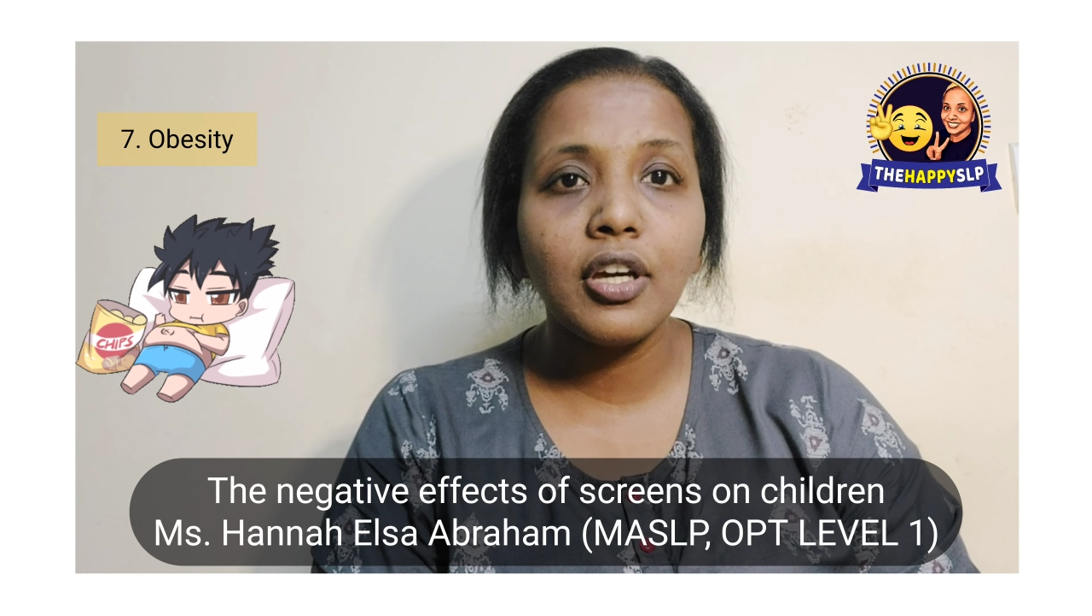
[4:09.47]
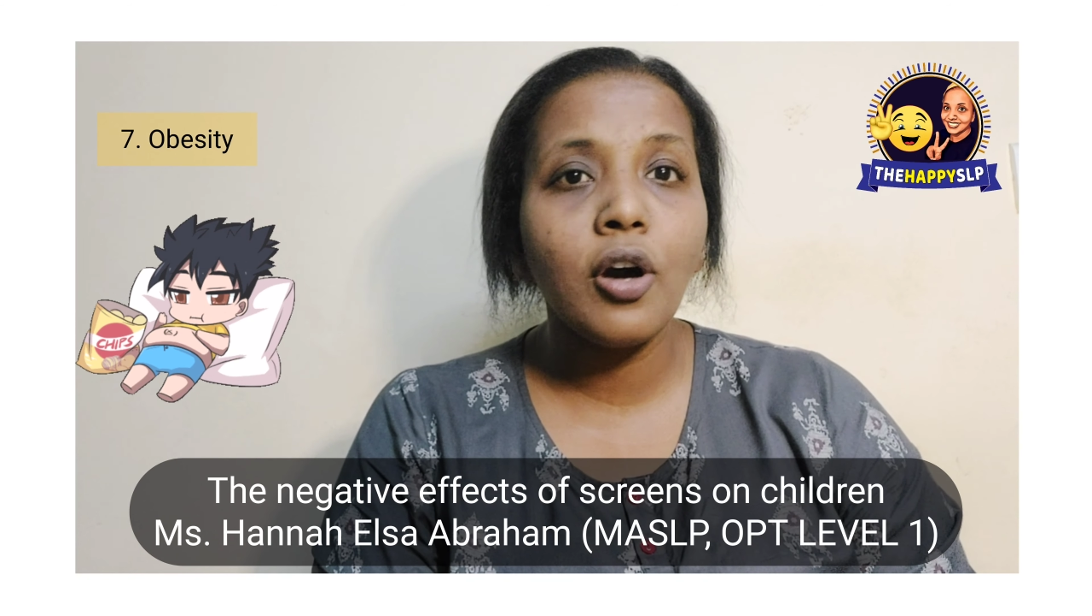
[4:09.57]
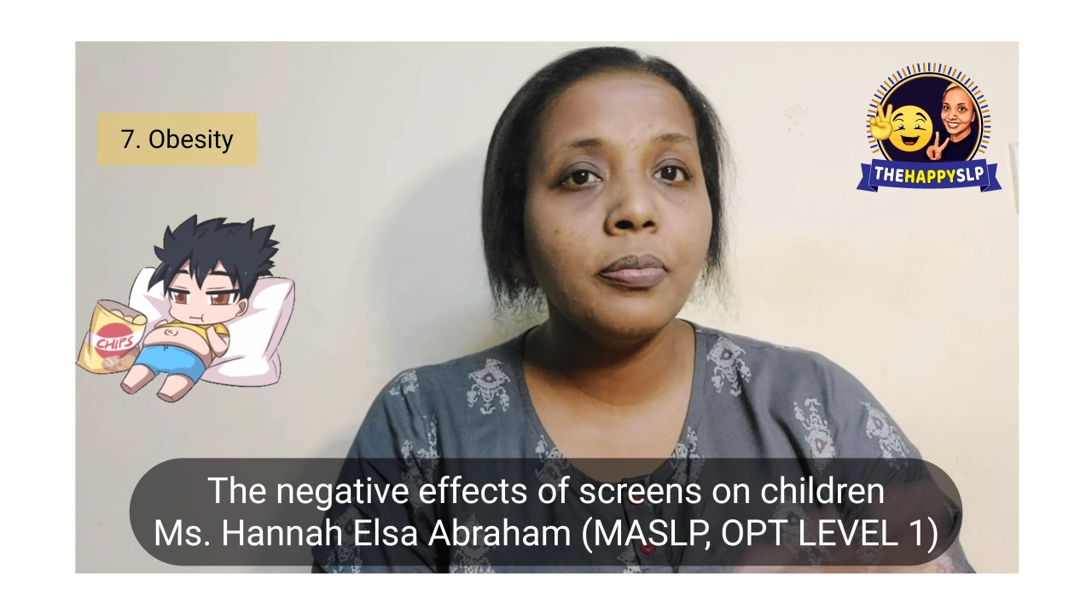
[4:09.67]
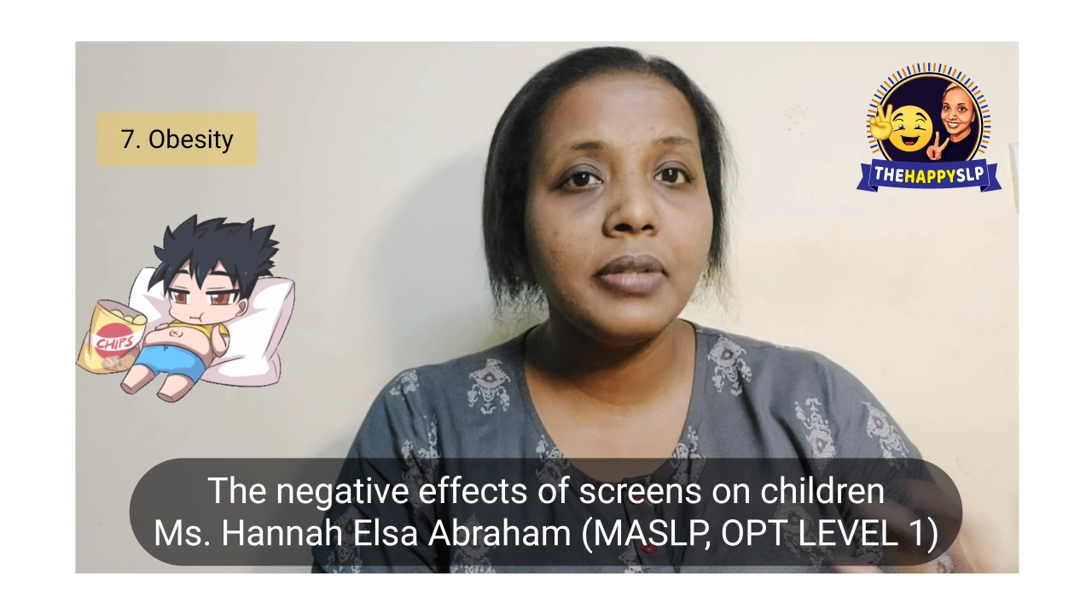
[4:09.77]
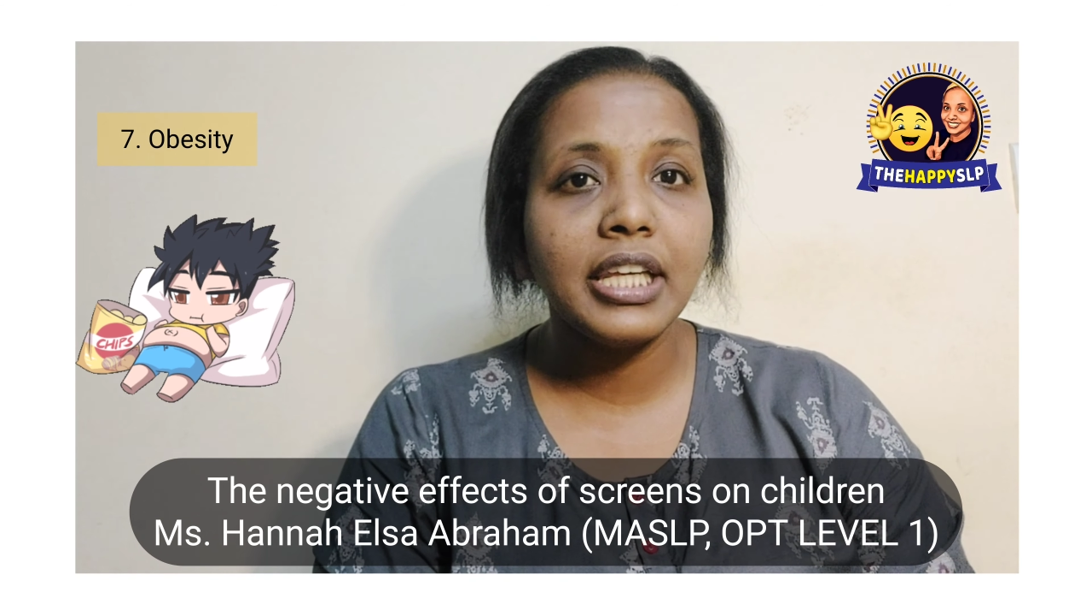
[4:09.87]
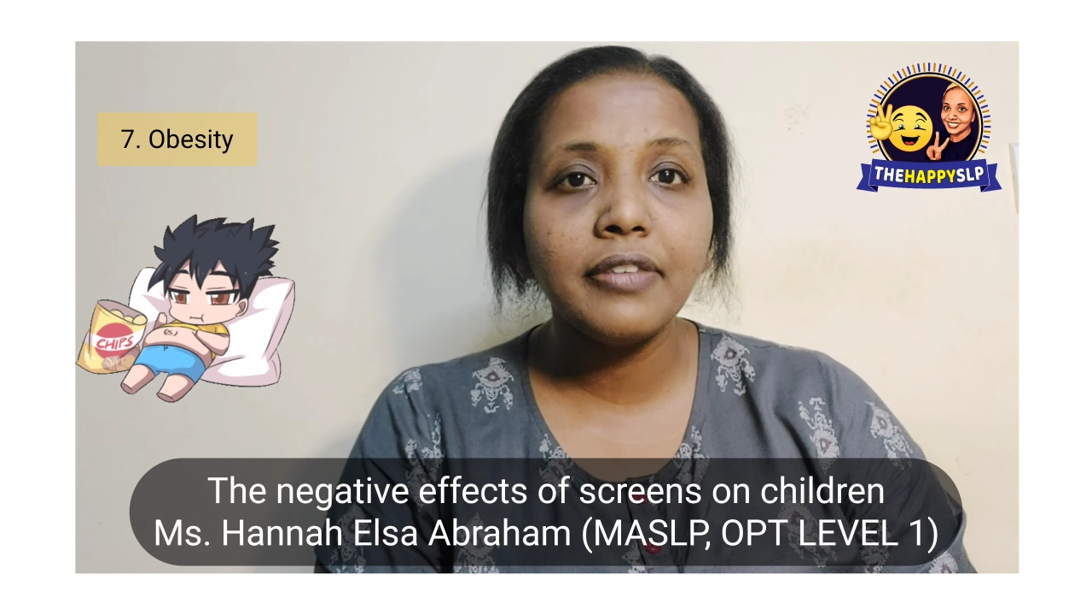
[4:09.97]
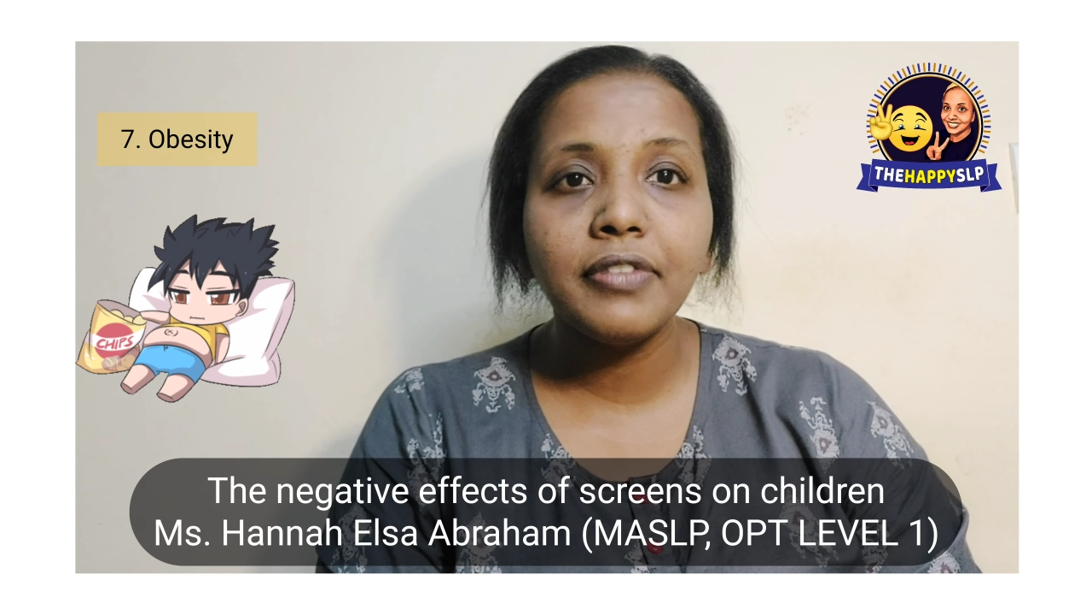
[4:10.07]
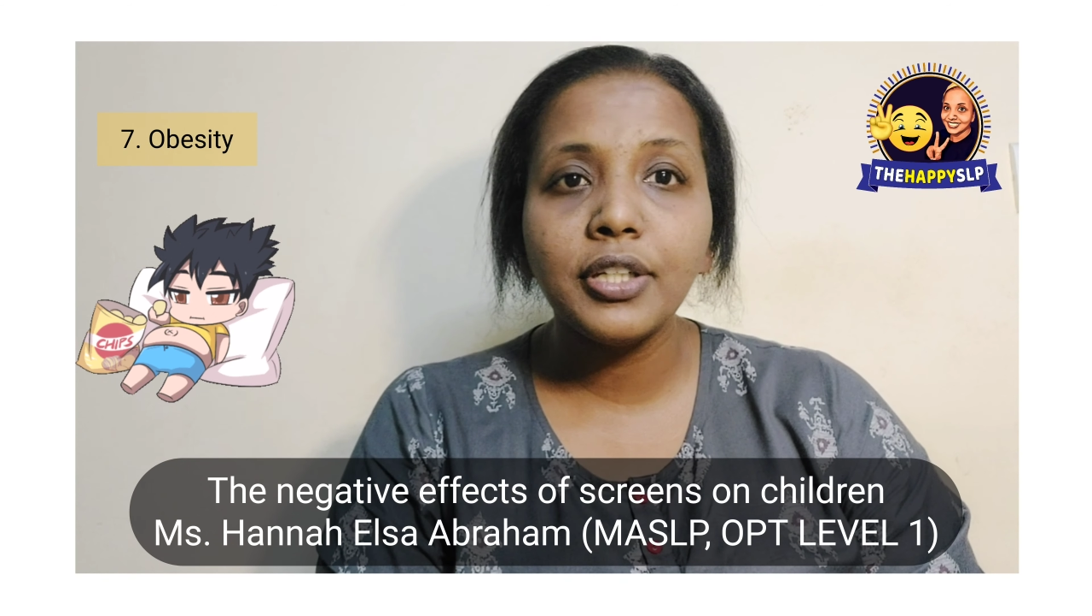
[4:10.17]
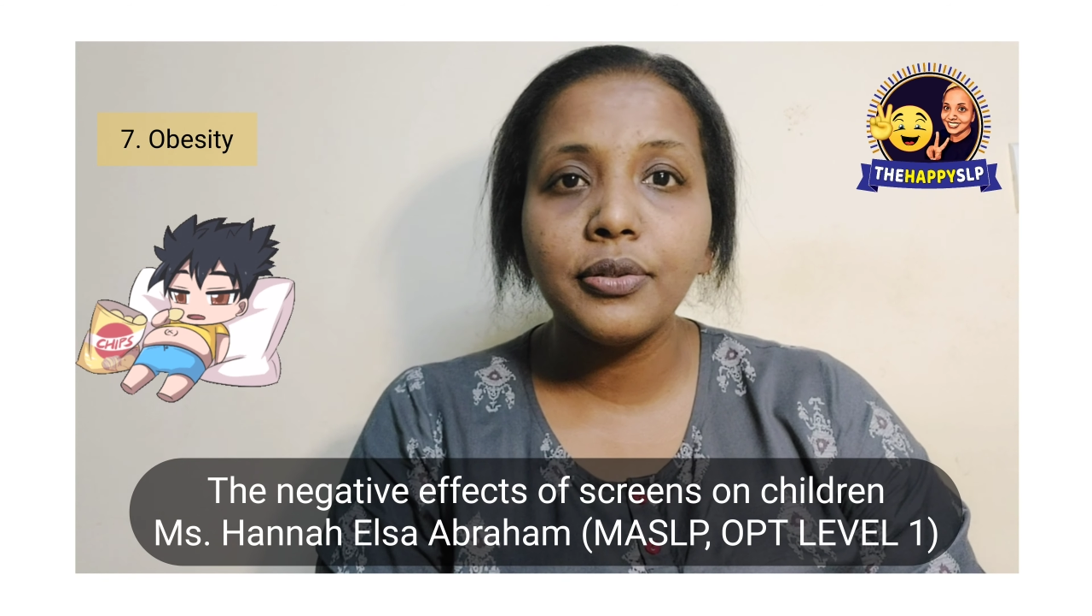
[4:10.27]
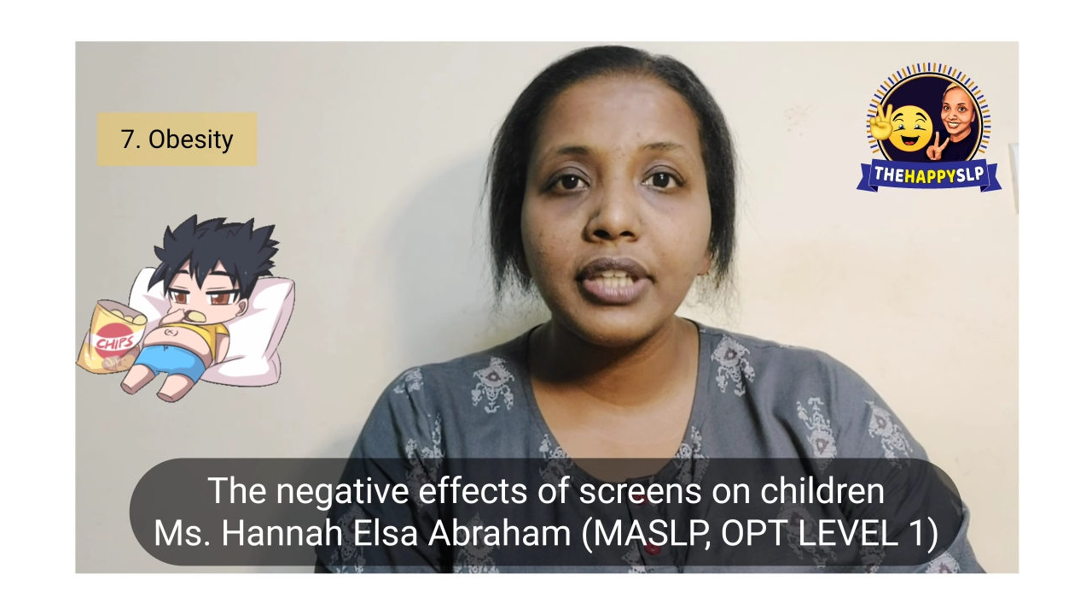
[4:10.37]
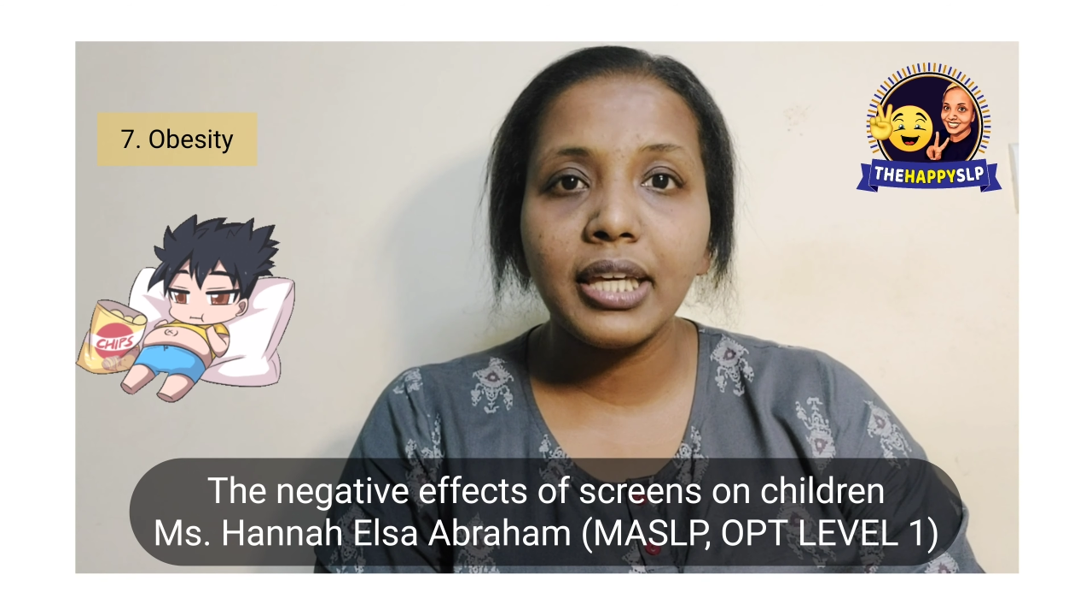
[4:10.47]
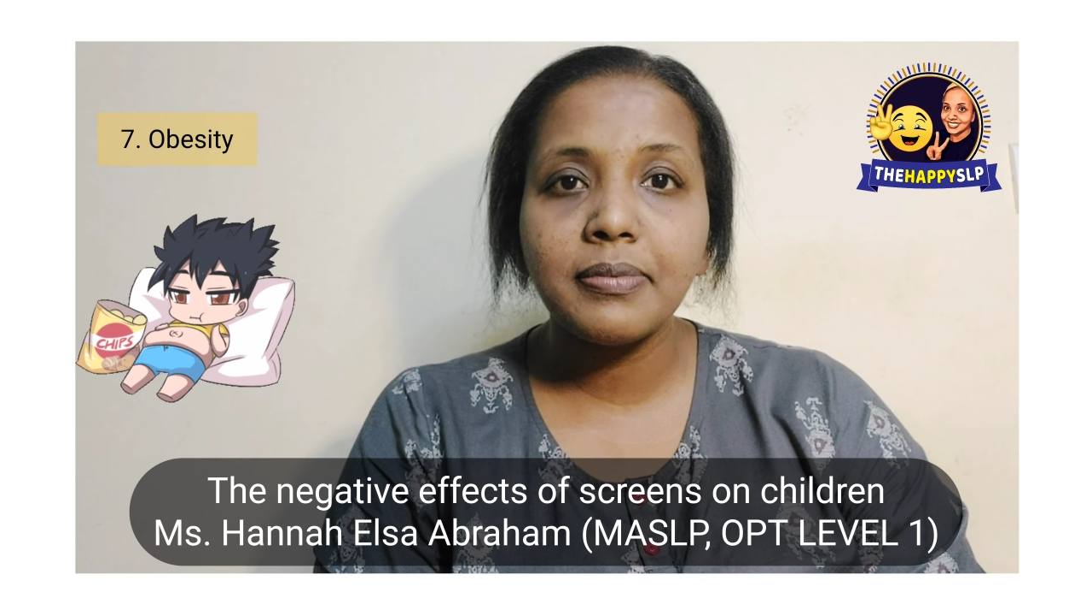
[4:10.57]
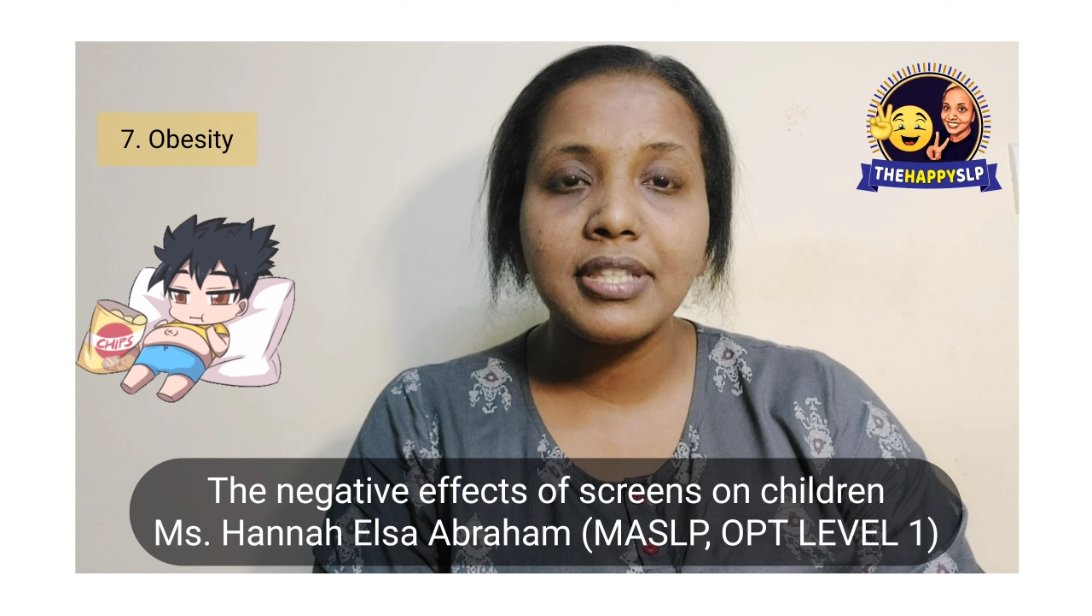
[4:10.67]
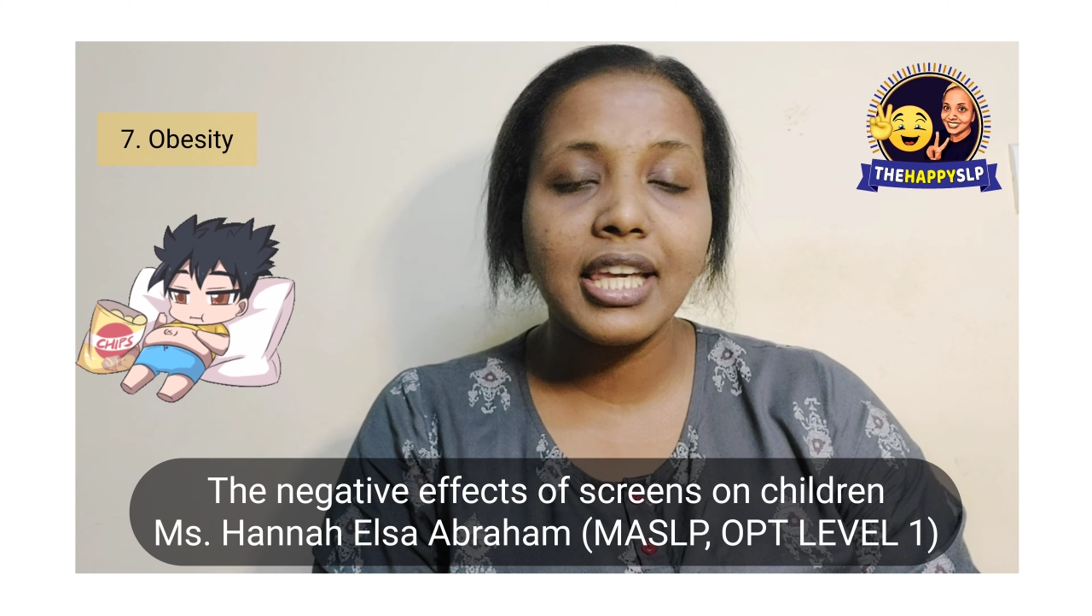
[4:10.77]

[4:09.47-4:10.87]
or playing video games